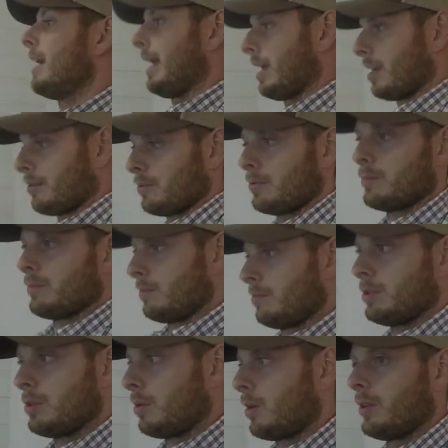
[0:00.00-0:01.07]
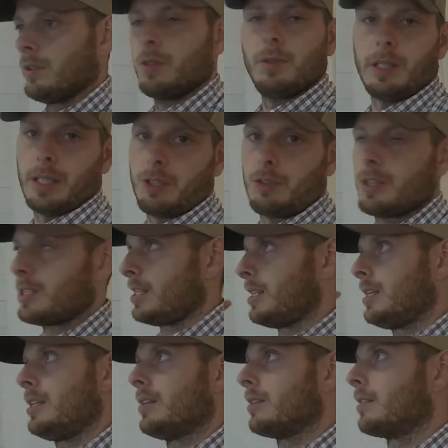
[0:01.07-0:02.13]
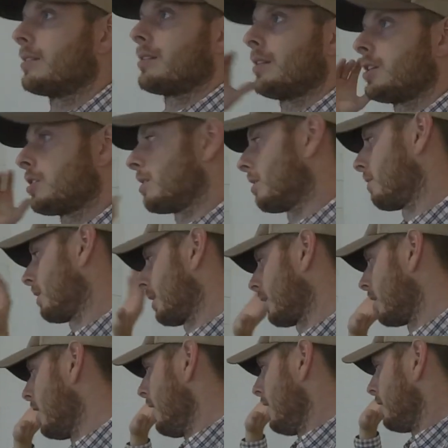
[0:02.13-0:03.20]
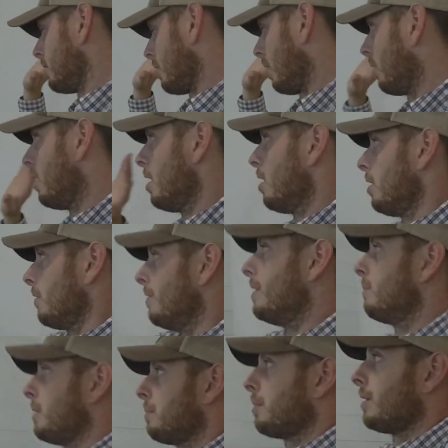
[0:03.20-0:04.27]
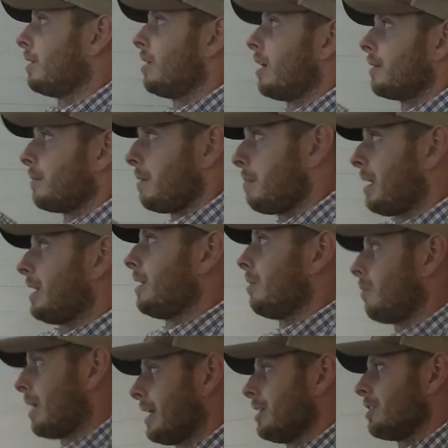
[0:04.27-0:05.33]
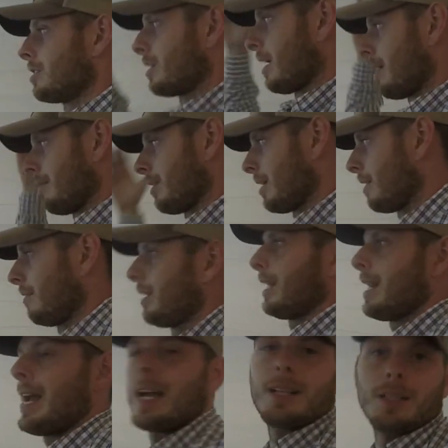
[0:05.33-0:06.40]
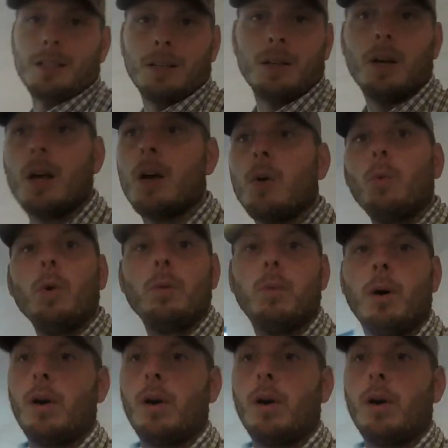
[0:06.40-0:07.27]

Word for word: and do all new electricity and insulation and everything. So then we put it on and we painted it white just to have a kind of like an accent wood